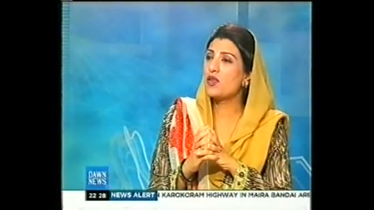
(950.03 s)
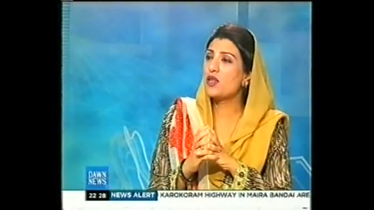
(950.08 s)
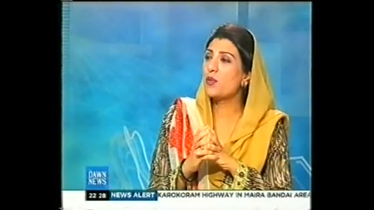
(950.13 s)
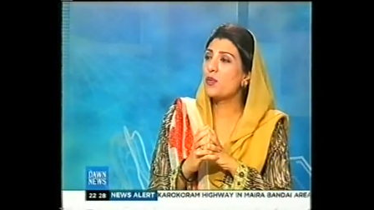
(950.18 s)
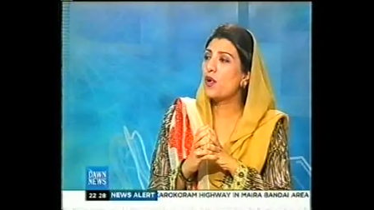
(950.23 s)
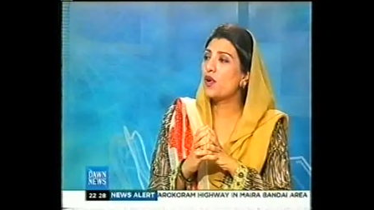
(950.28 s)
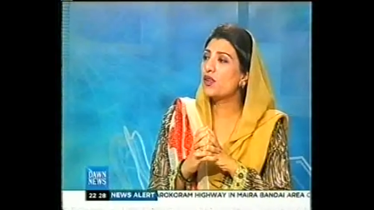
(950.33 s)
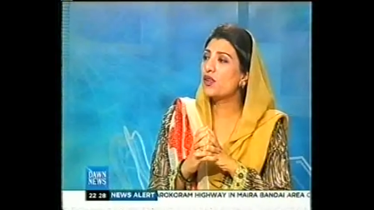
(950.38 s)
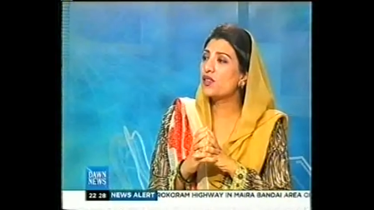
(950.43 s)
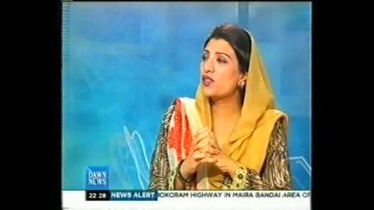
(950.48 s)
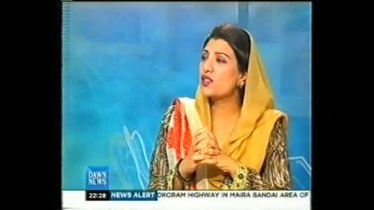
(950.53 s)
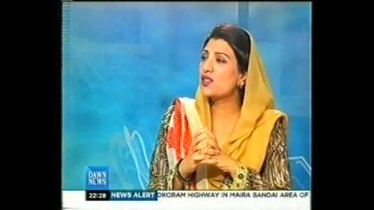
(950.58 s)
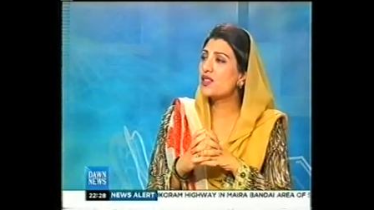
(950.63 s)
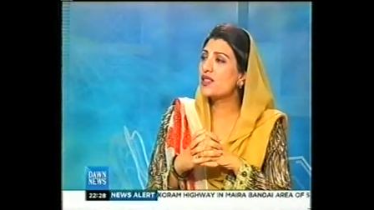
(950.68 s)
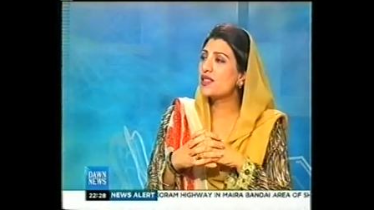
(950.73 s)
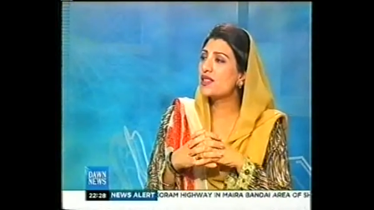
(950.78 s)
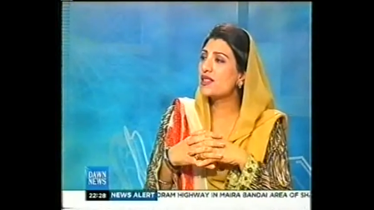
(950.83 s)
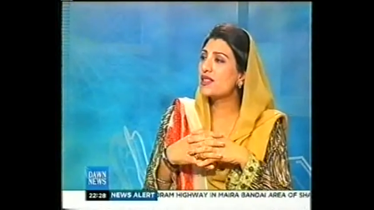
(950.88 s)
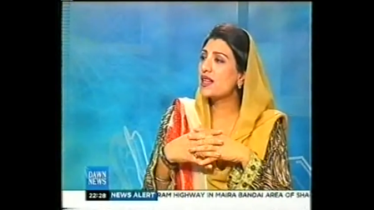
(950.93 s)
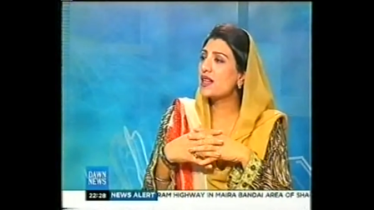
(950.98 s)
the
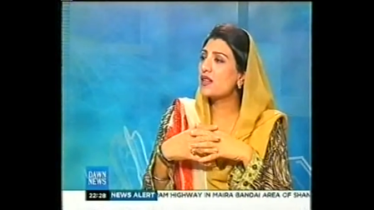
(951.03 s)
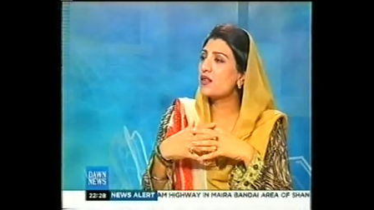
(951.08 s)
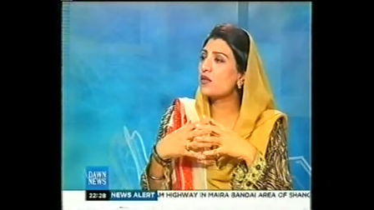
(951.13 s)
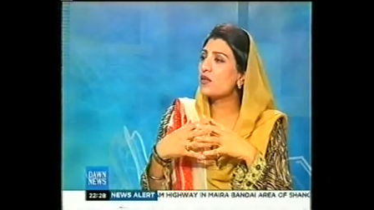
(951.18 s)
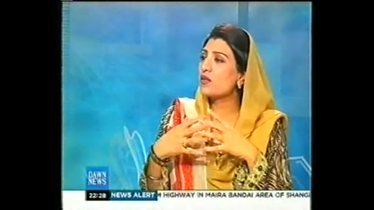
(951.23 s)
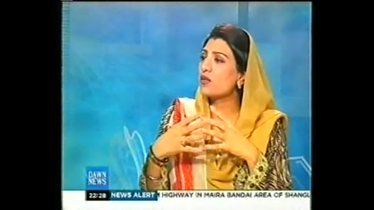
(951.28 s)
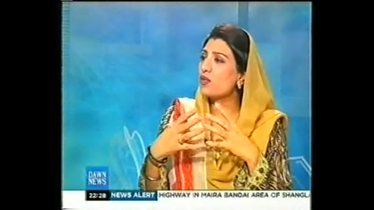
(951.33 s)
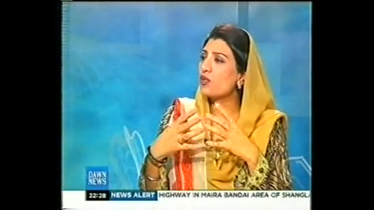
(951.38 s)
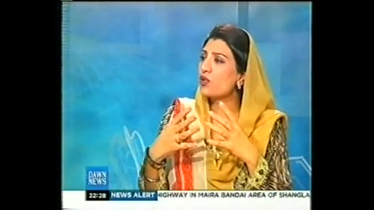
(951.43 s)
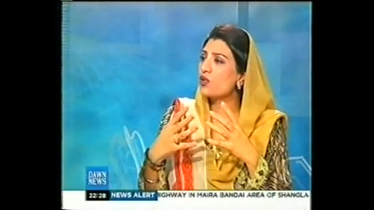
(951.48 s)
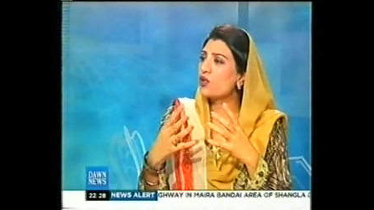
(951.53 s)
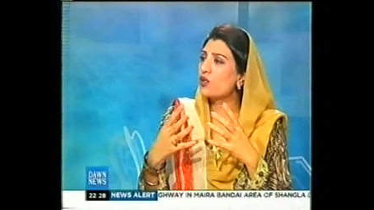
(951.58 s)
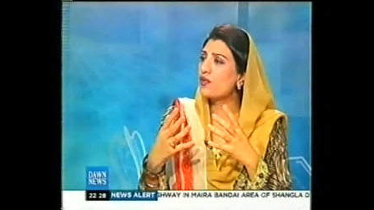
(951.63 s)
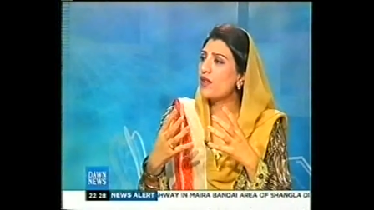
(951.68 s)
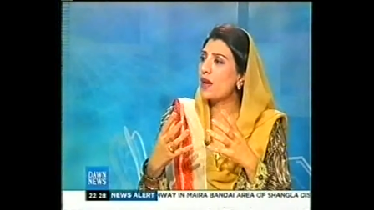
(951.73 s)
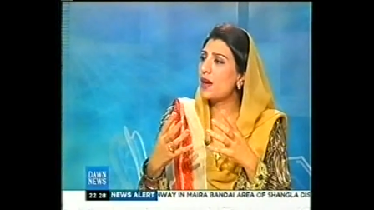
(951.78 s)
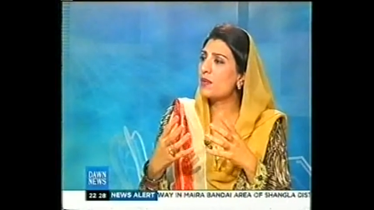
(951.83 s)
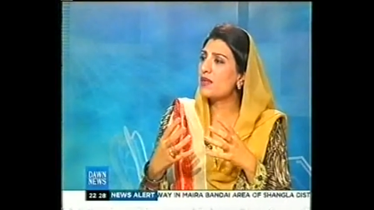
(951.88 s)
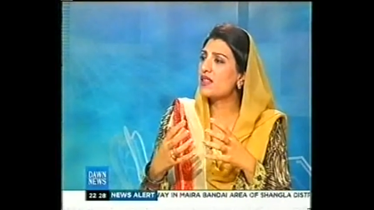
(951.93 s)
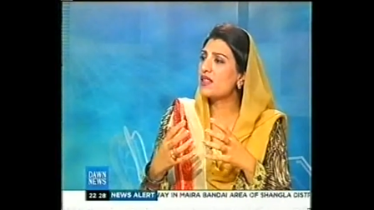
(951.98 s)
politicians and Bhutto
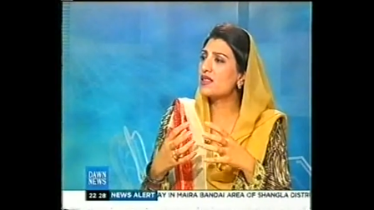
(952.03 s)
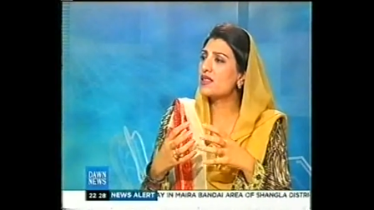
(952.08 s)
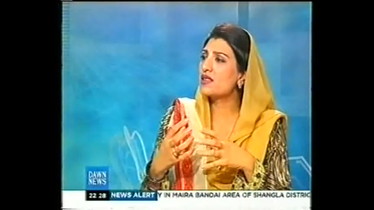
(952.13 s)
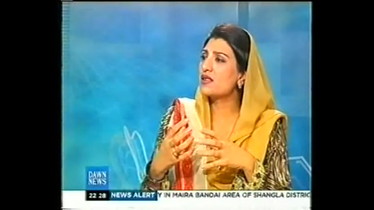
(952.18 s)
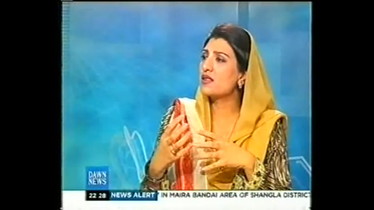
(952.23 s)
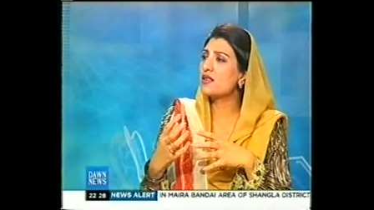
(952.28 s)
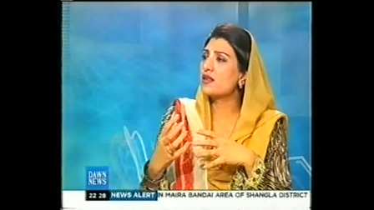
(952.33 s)
family's